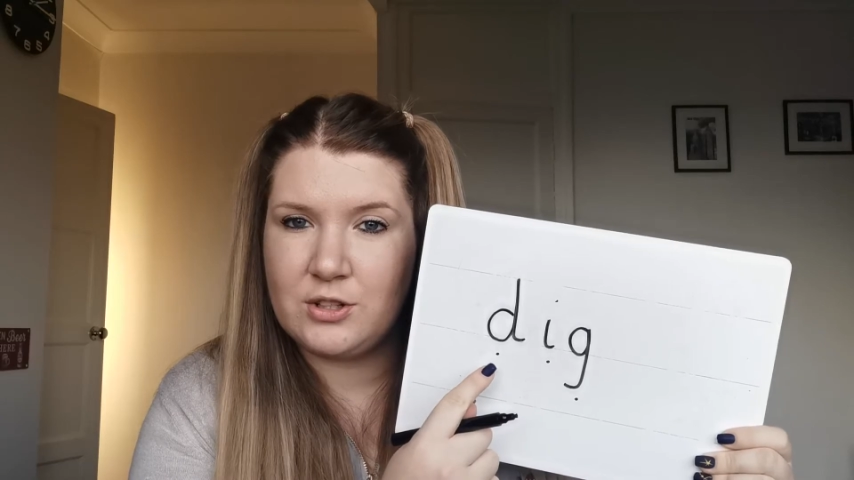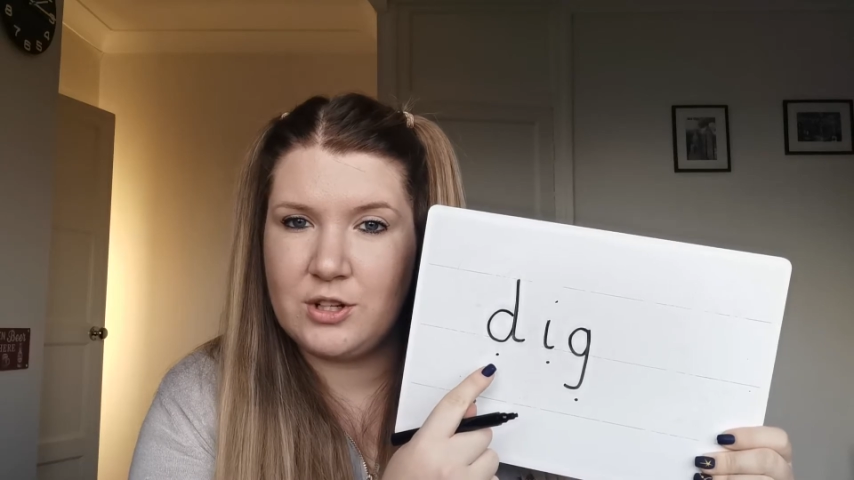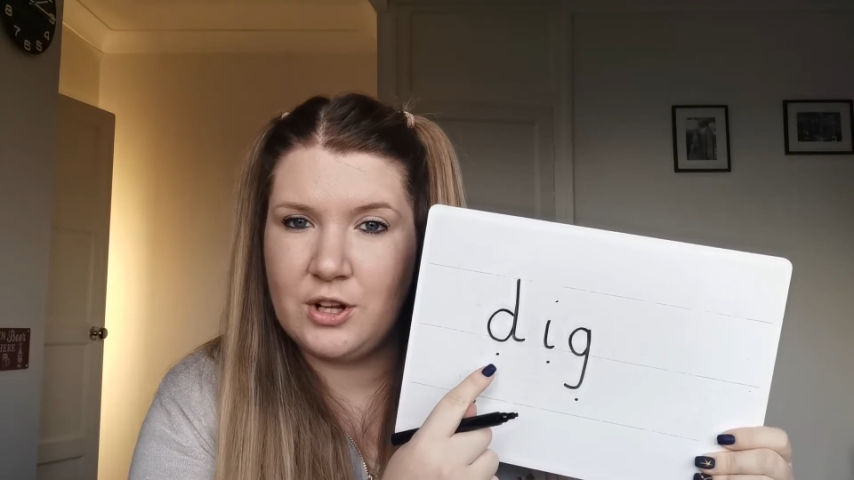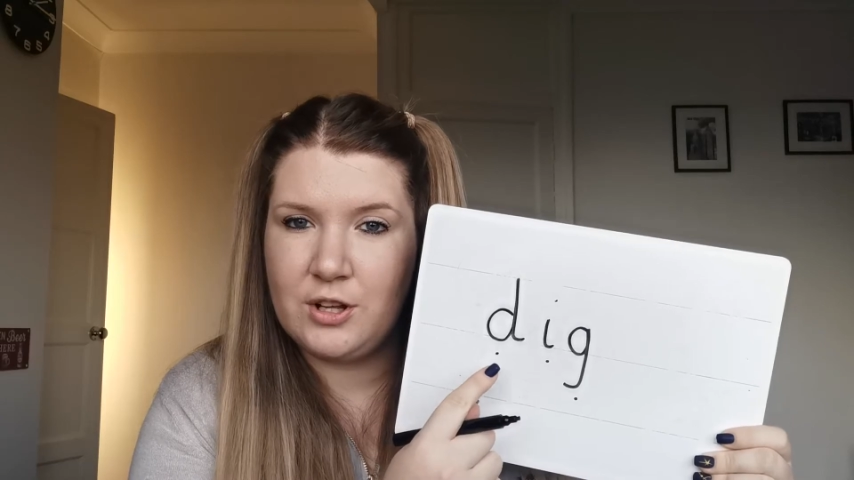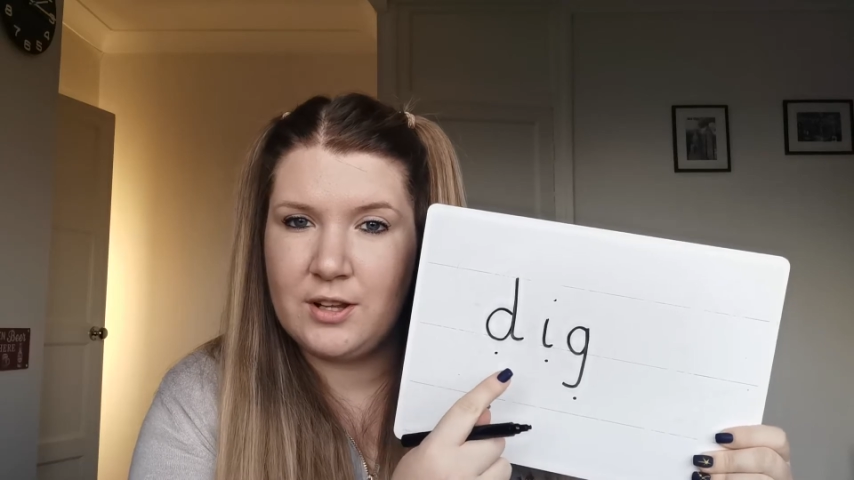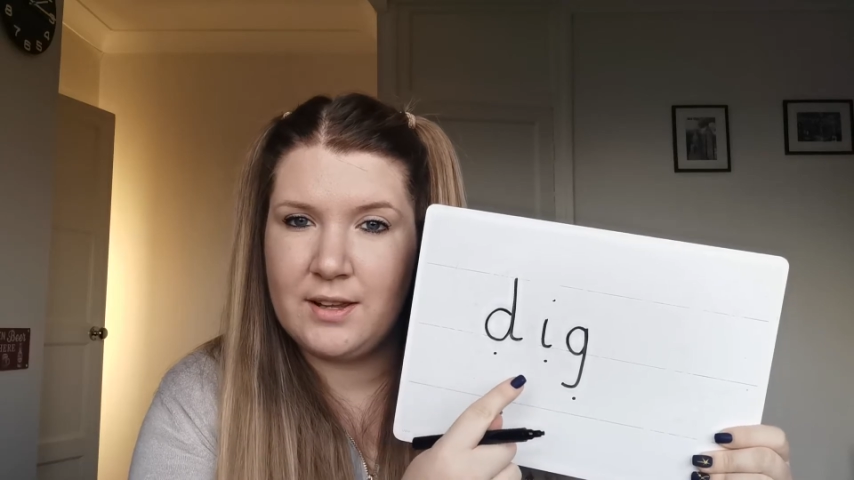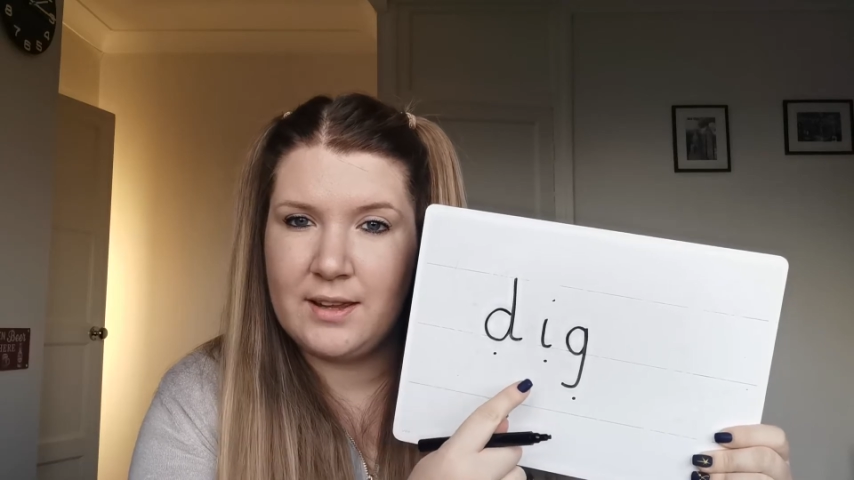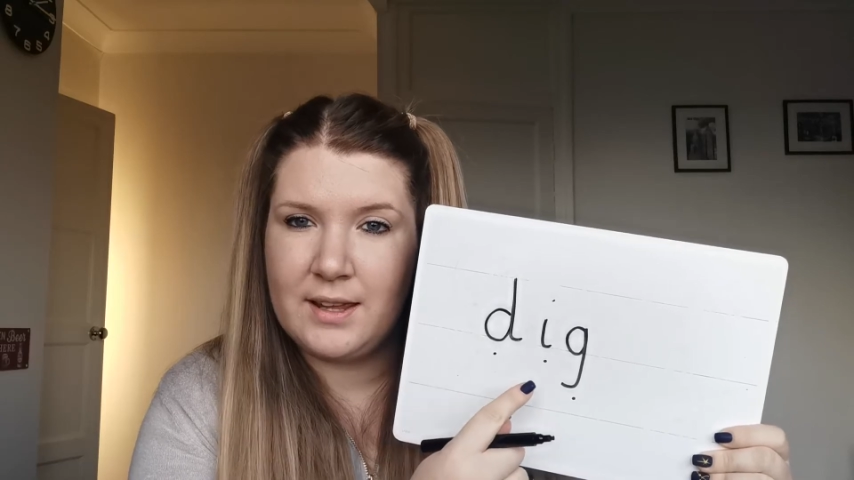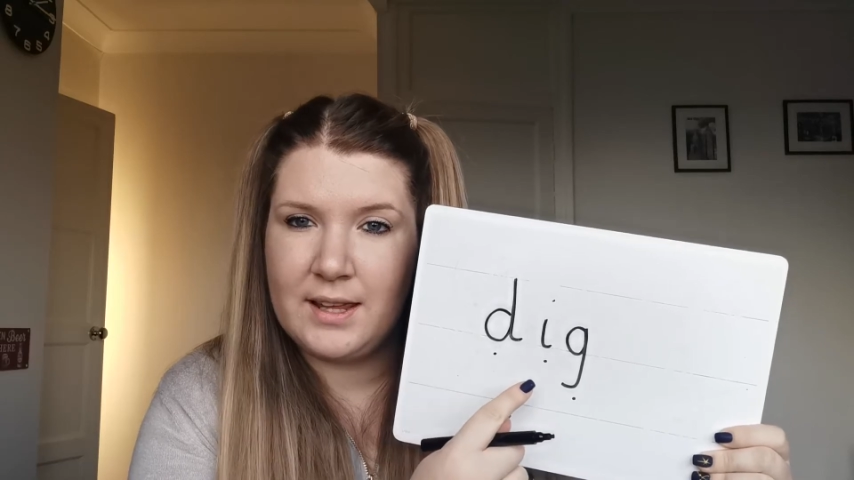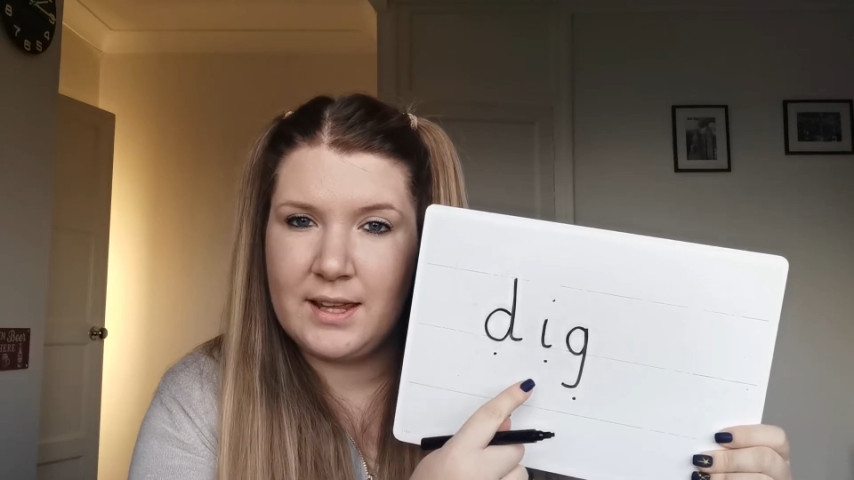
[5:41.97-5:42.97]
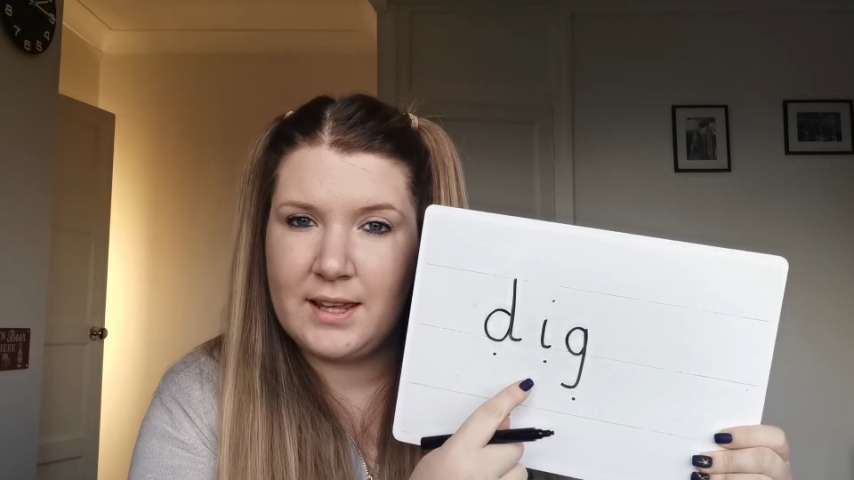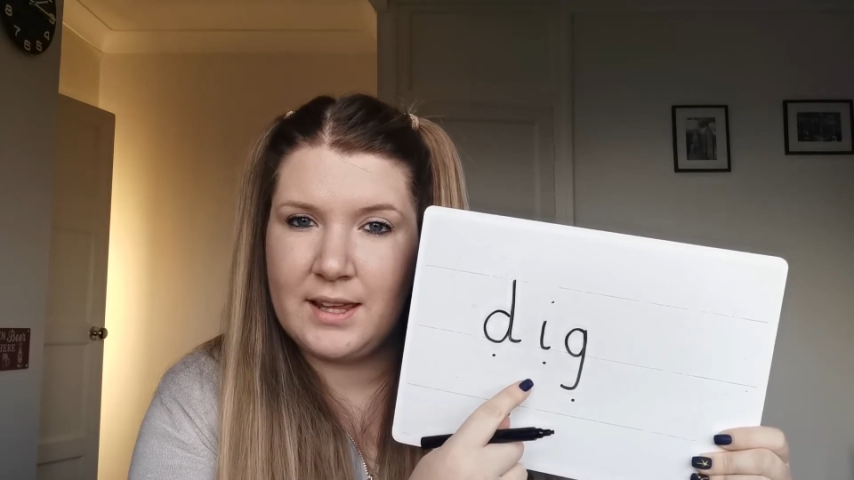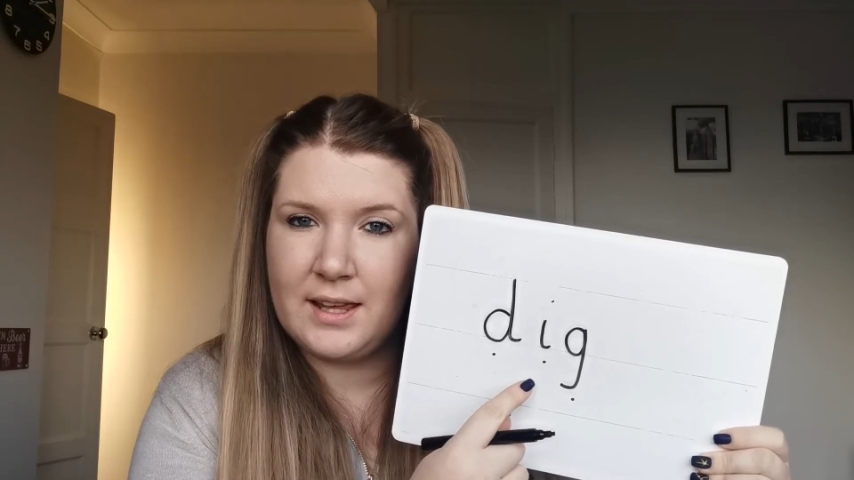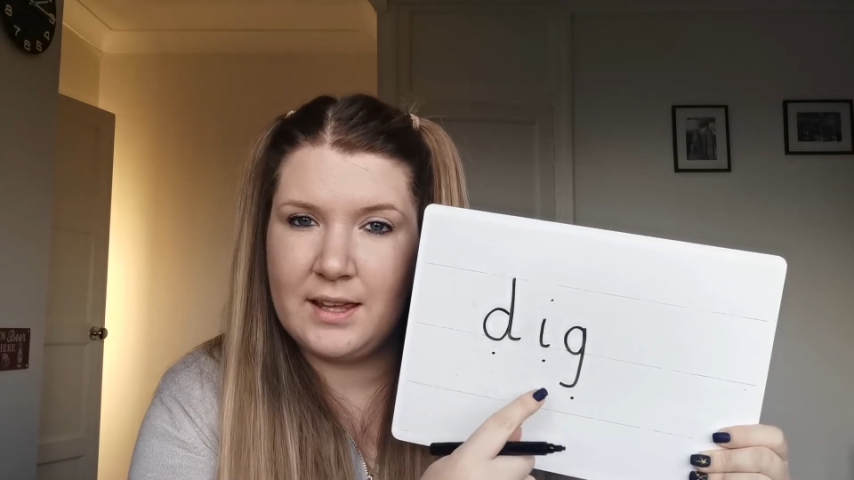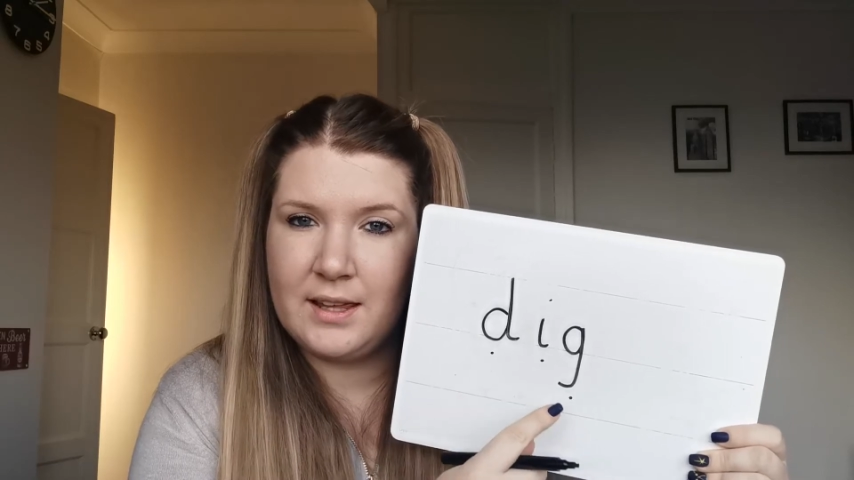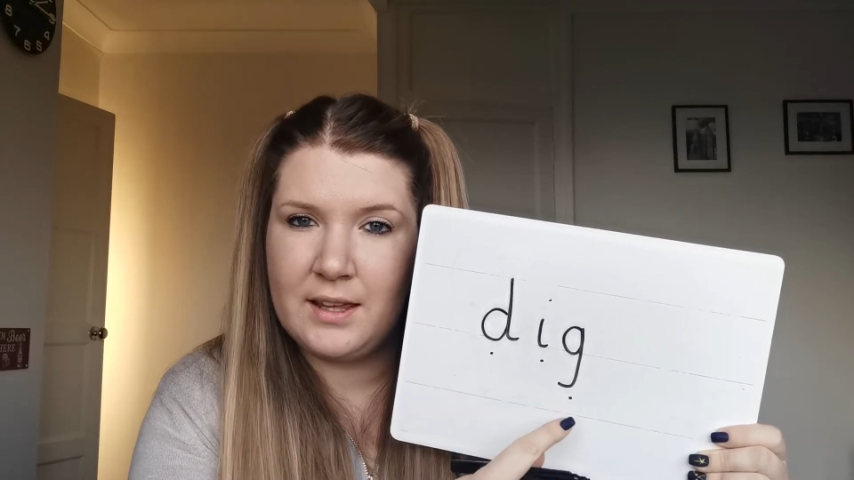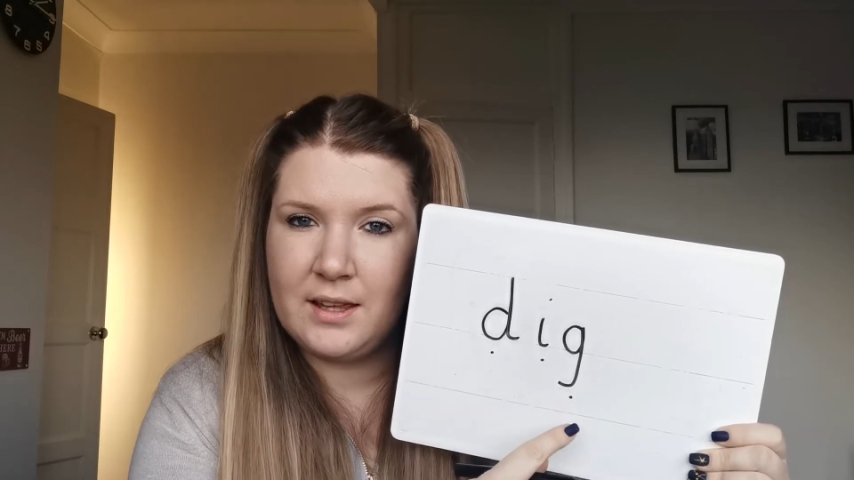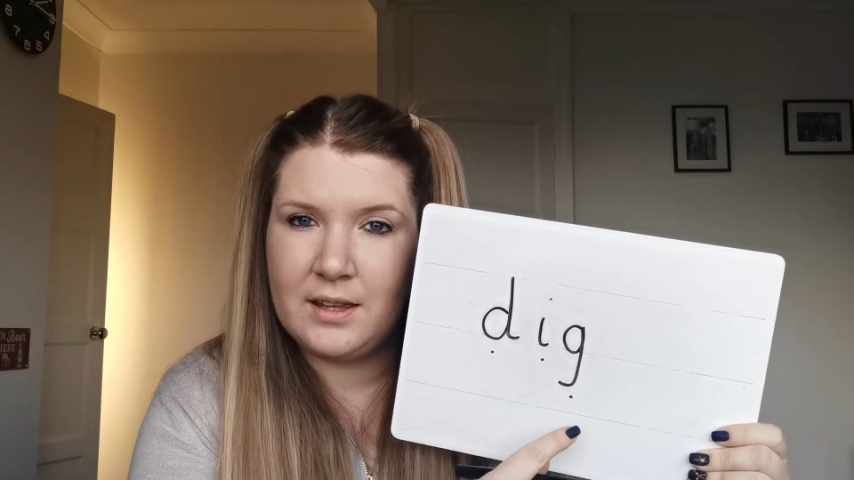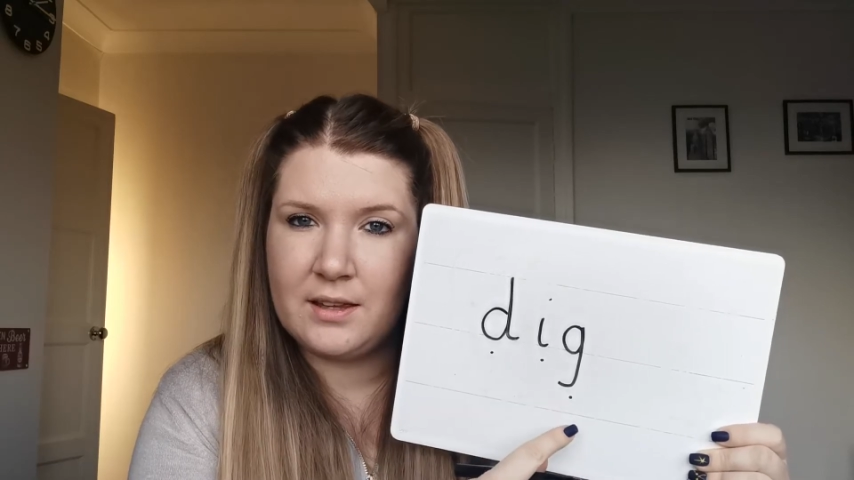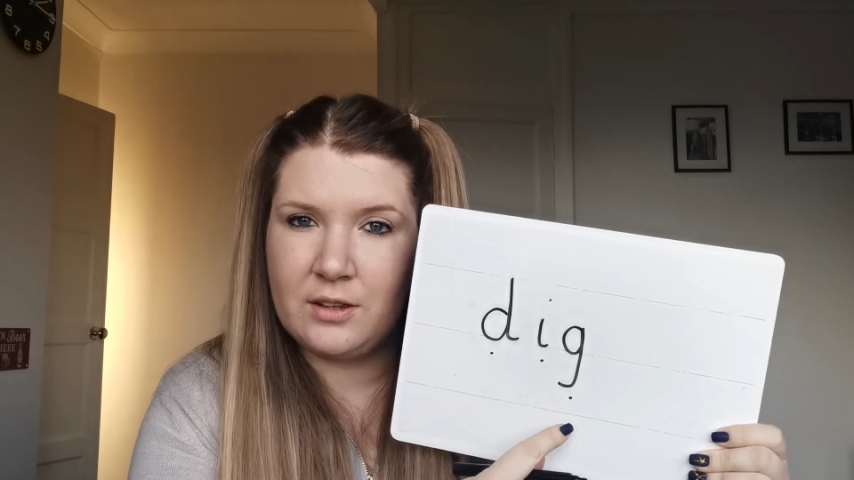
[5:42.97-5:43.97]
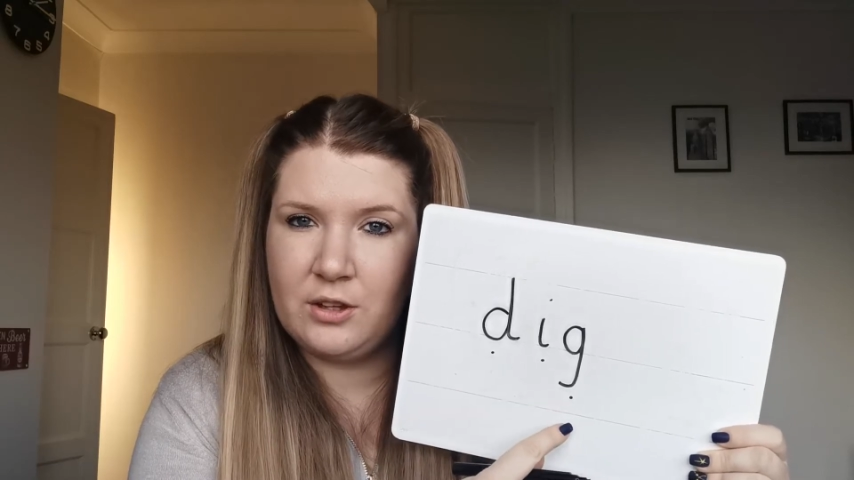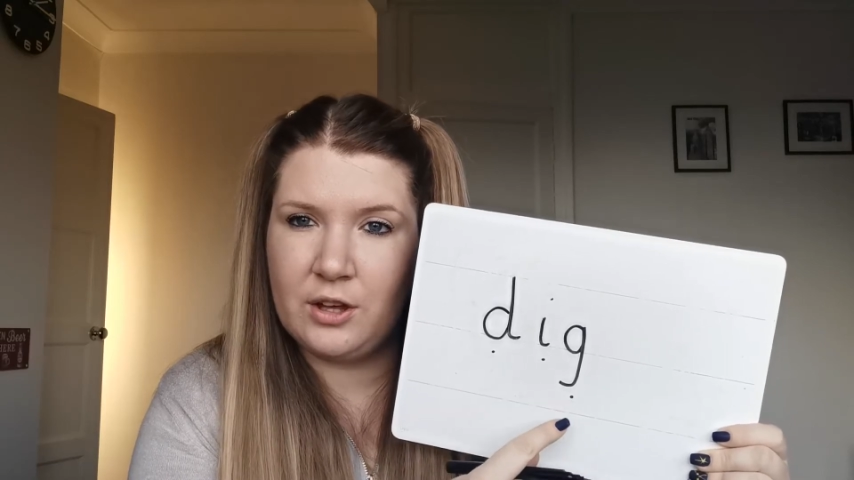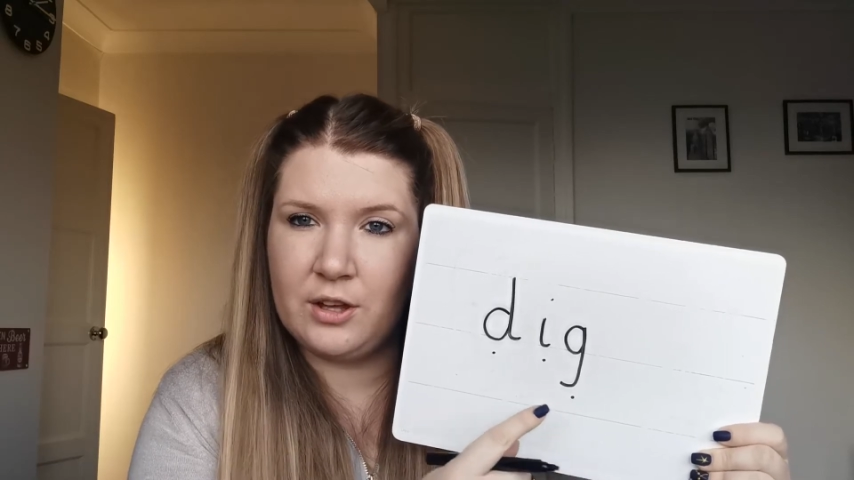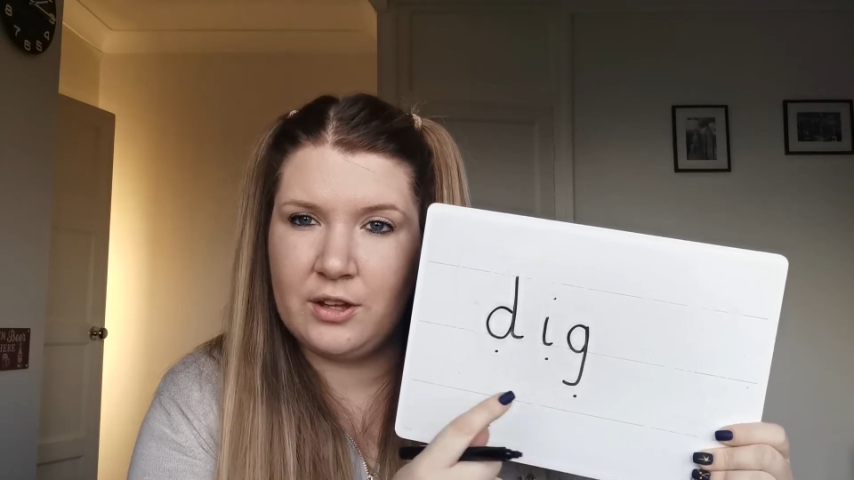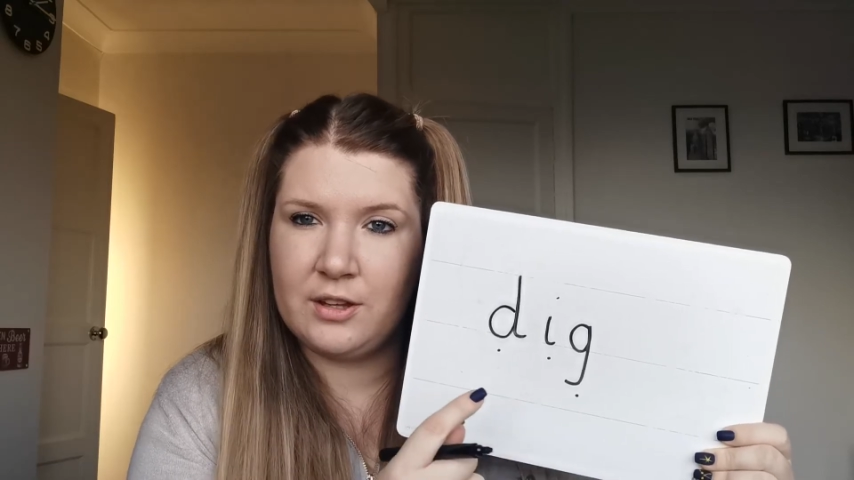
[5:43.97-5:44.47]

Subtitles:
D, I, G.